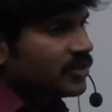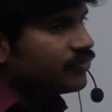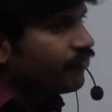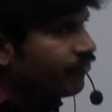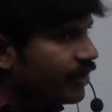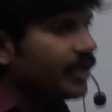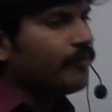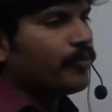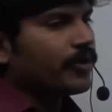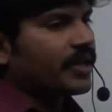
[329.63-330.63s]
is very
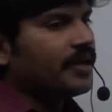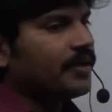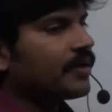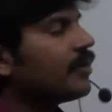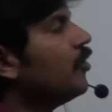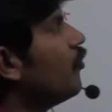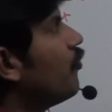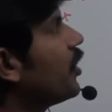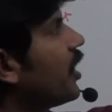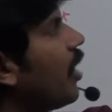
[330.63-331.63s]
important.
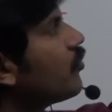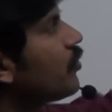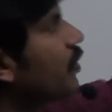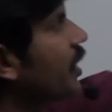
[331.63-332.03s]
We have to